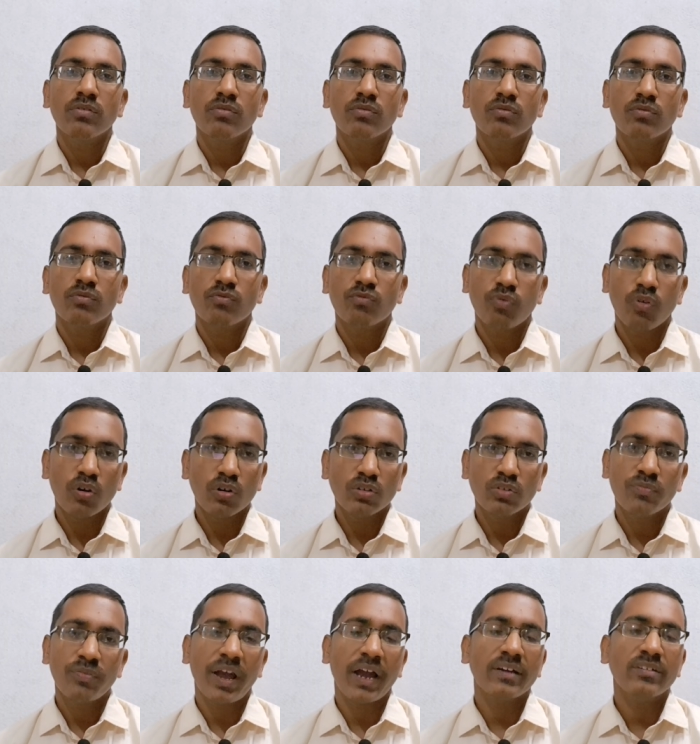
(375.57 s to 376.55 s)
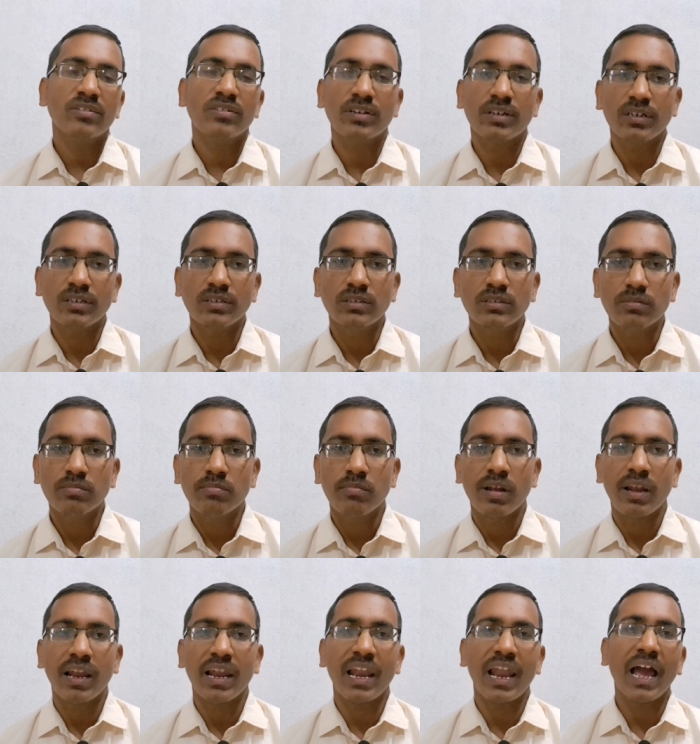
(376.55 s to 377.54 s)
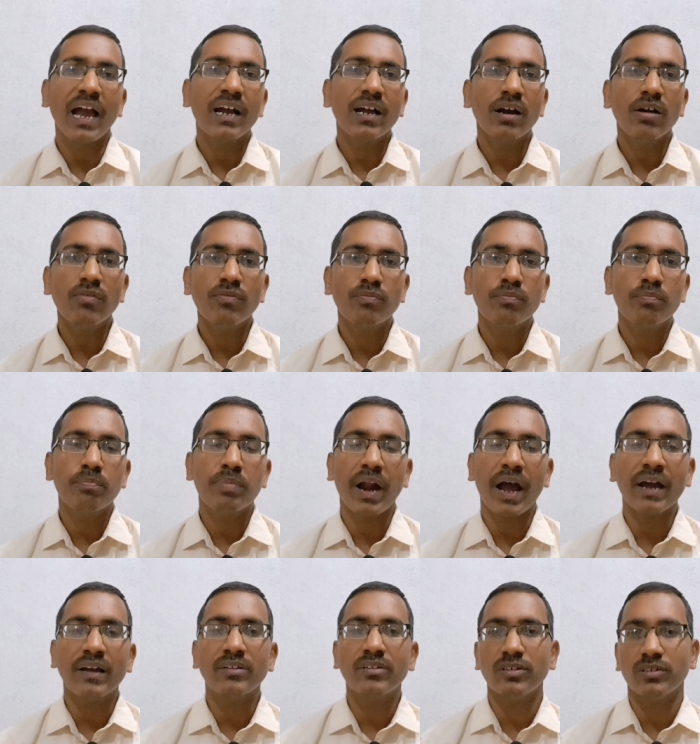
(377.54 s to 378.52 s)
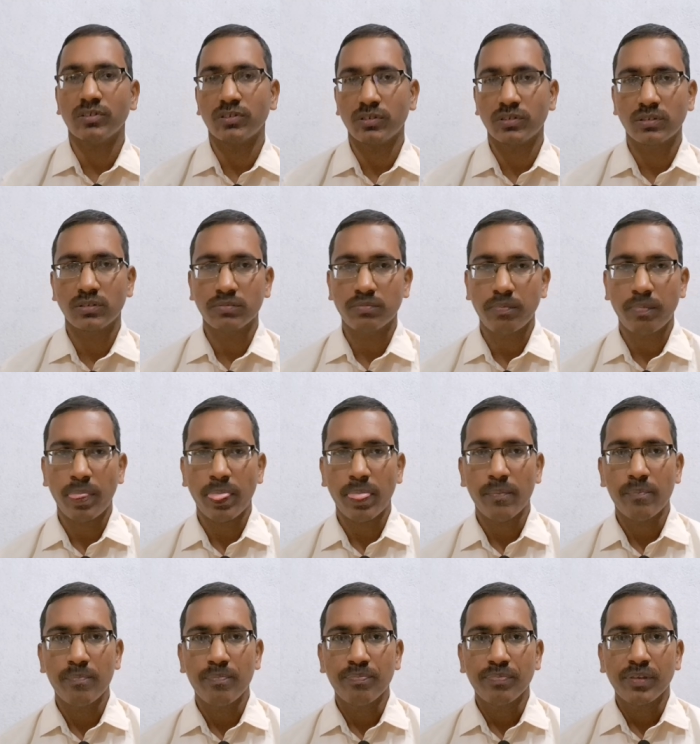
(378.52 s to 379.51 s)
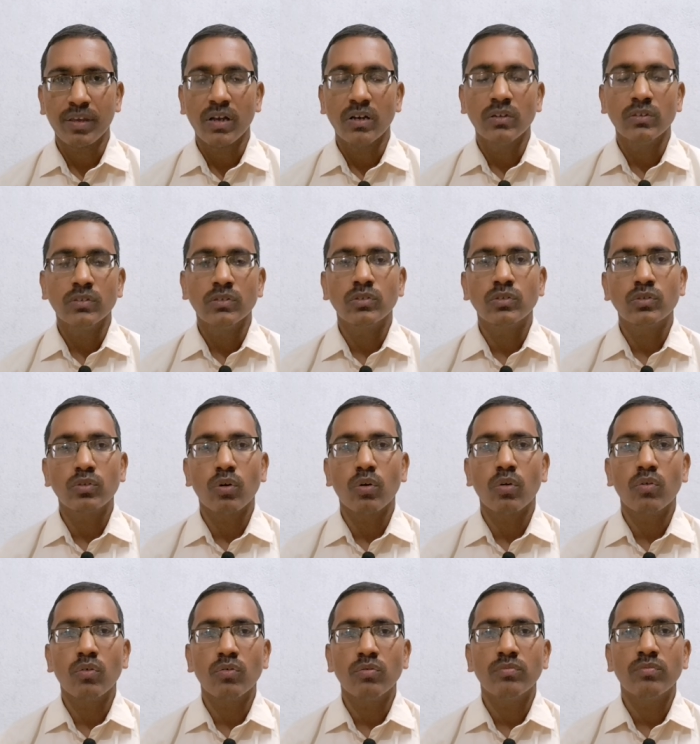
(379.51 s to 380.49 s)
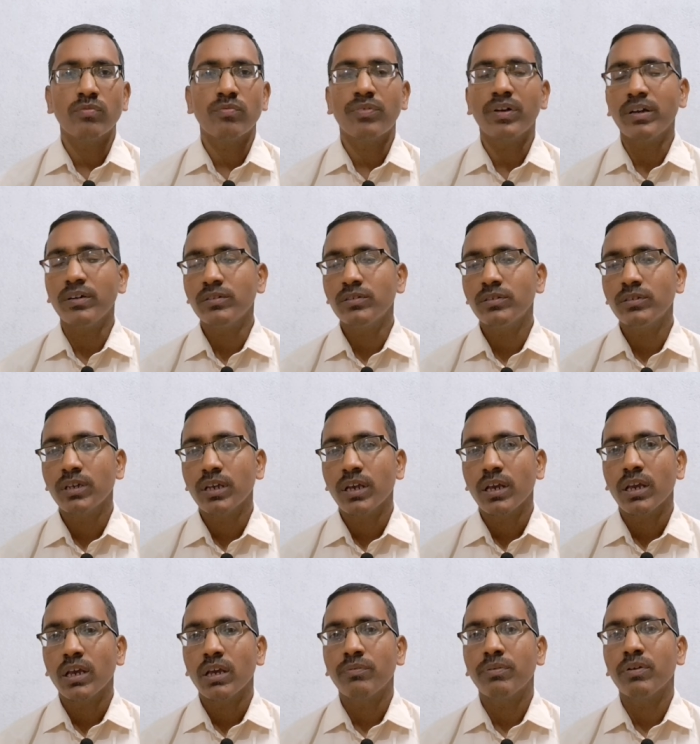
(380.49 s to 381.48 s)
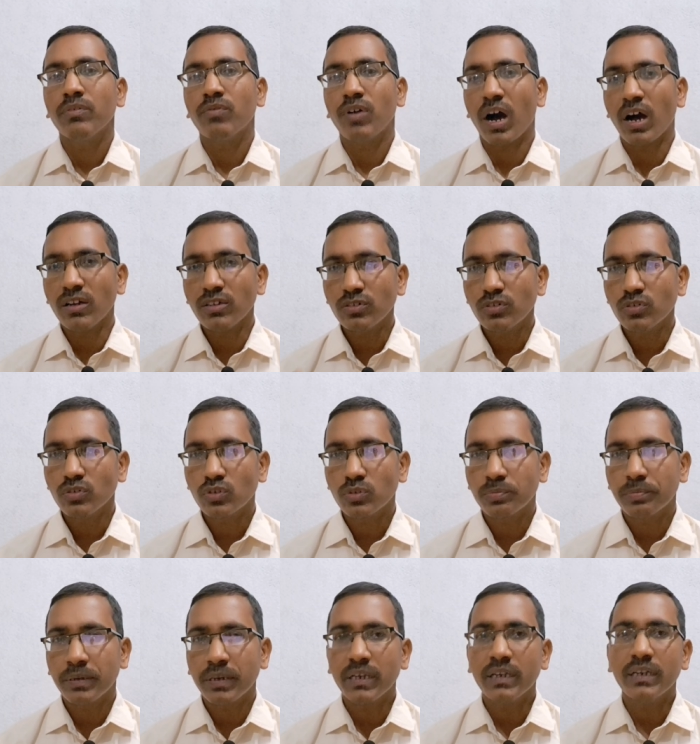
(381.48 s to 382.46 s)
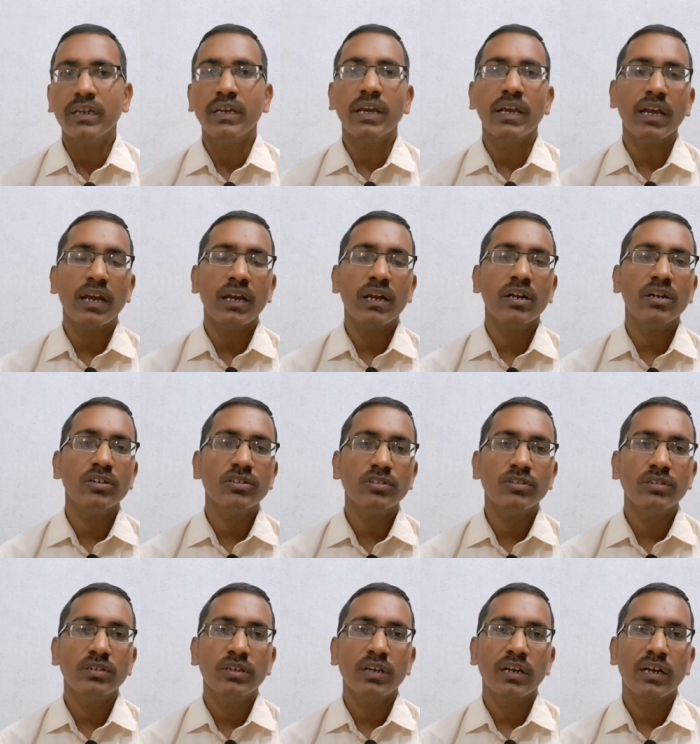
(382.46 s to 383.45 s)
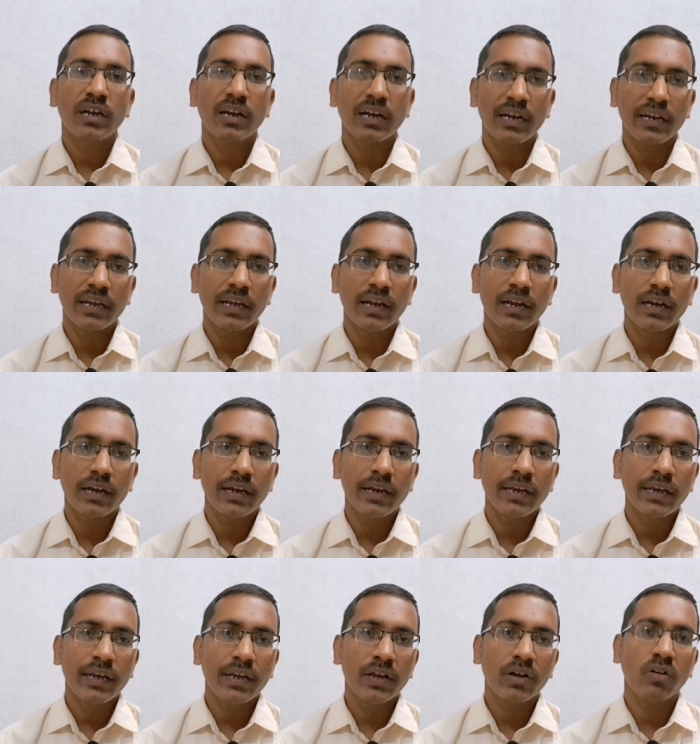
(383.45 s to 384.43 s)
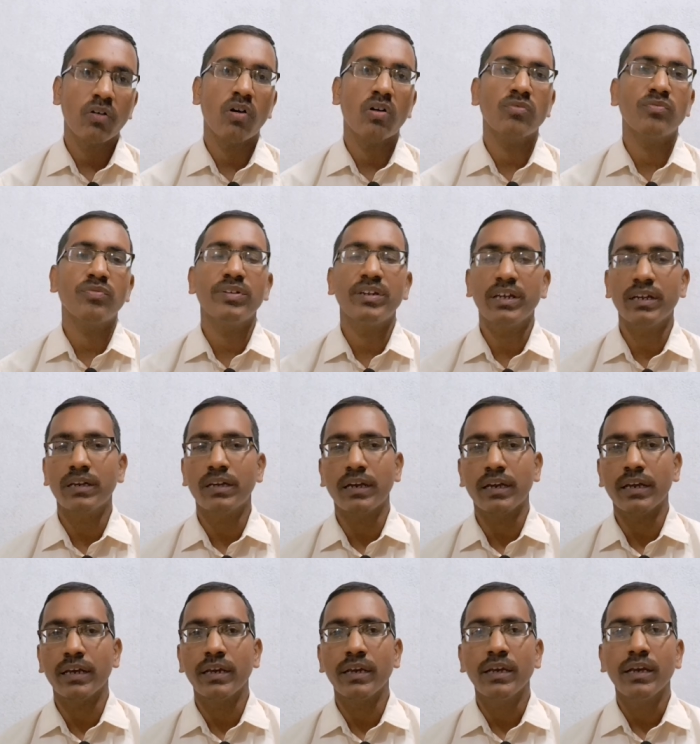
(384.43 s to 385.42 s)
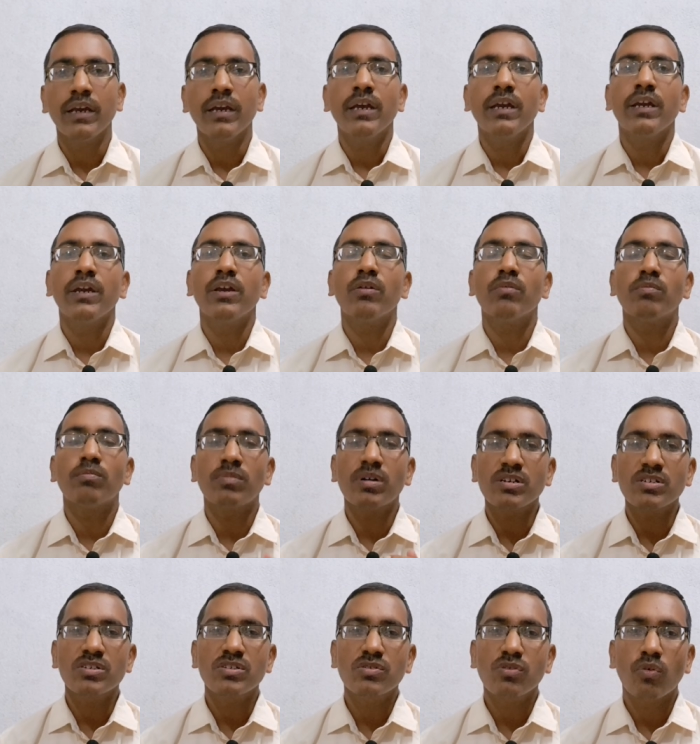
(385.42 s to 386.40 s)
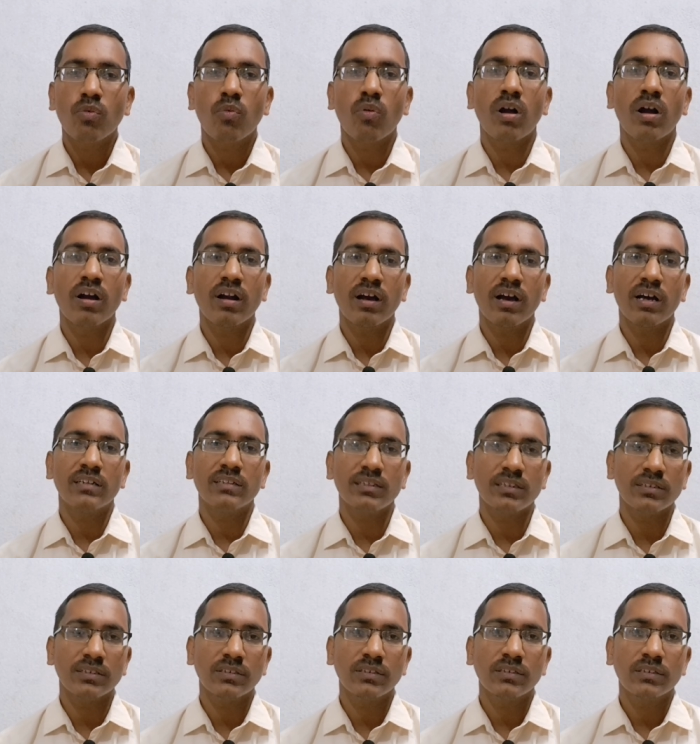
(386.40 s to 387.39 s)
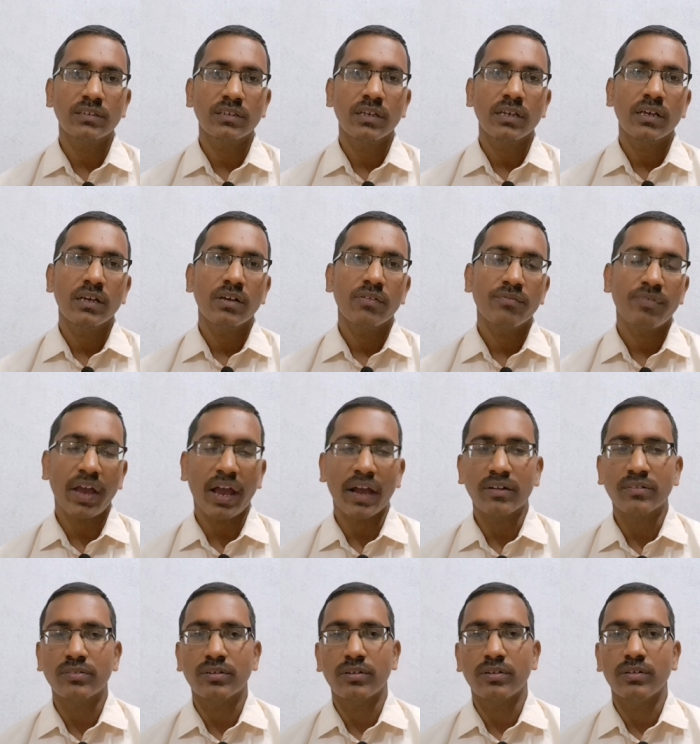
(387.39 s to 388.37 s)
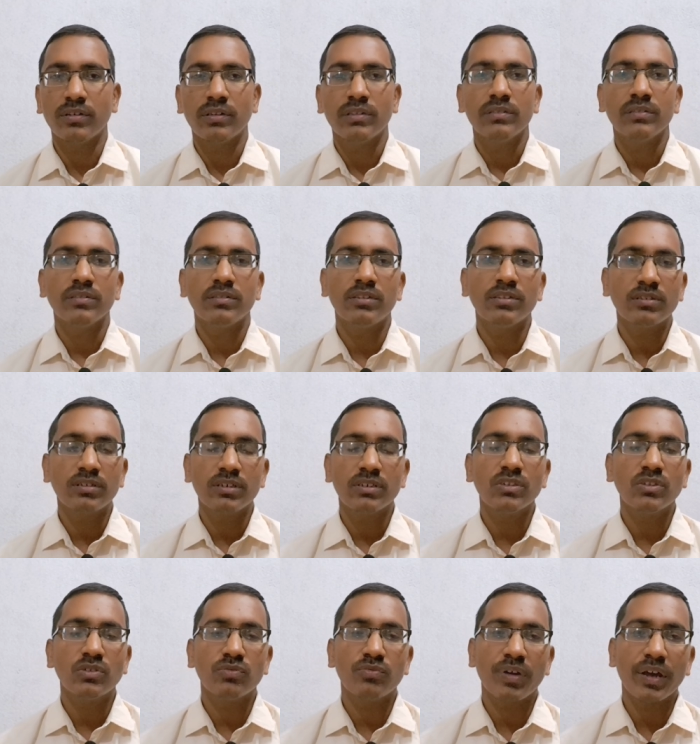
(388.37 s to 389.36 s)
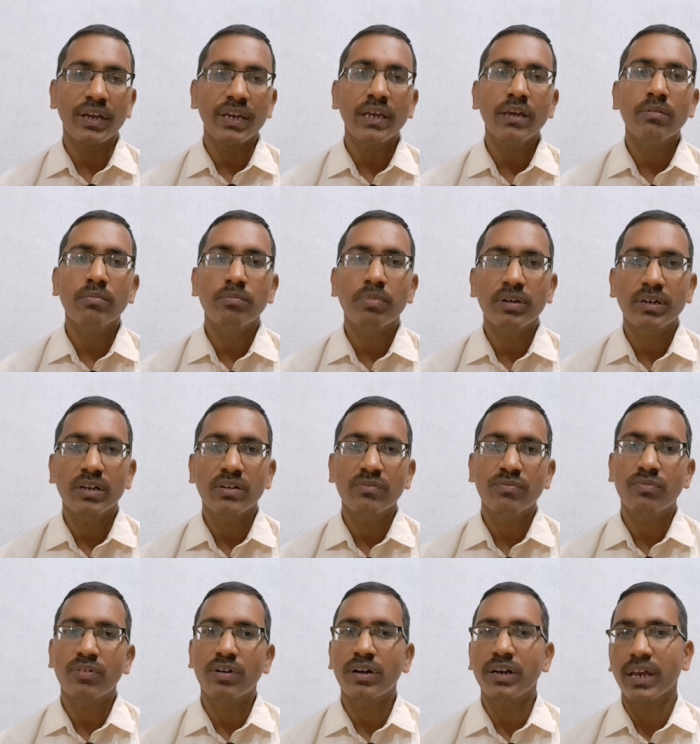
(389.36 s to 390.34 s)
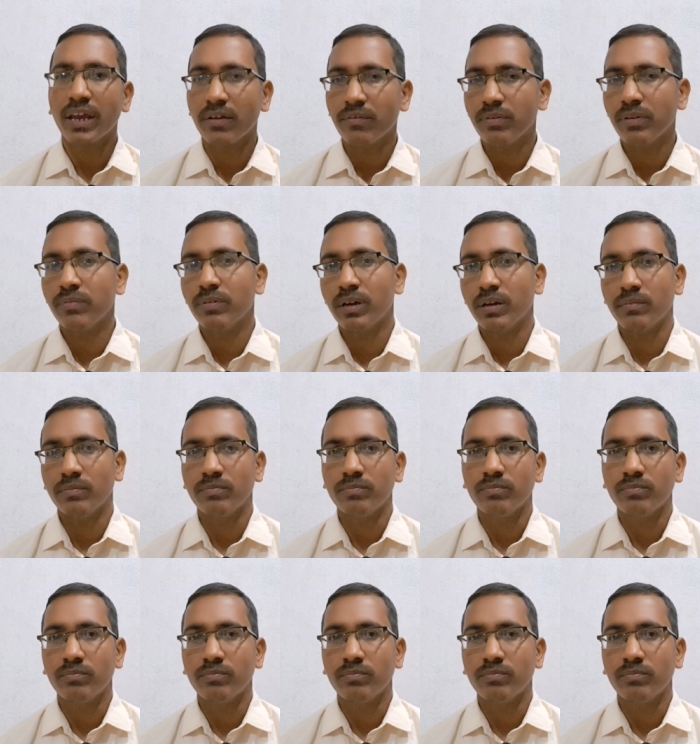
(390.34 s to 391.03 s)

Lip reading: fourth factor is lack of practice. So friends, if you want to speak English clearly, confidently, you must work on this factor. This is very important for everyone.